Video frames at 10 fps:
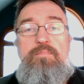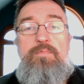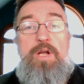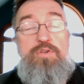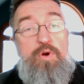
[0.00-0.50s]

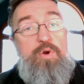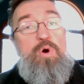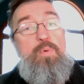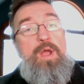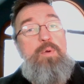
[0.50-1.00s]
Now, don't go
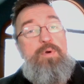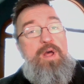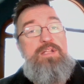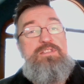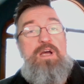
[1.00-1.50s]
away, we're
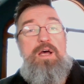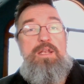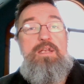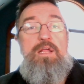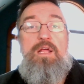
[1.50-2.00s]
not
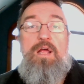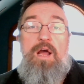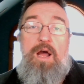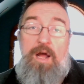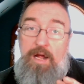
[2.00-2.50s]
done.
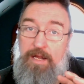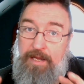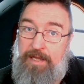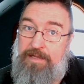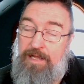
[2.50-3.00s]

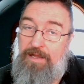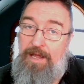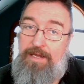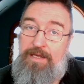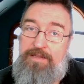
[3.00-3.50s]
Hit that
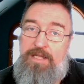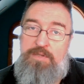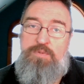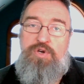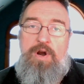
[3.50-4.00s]
like, hit that
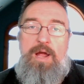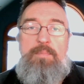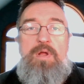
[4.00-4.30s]
subscribe.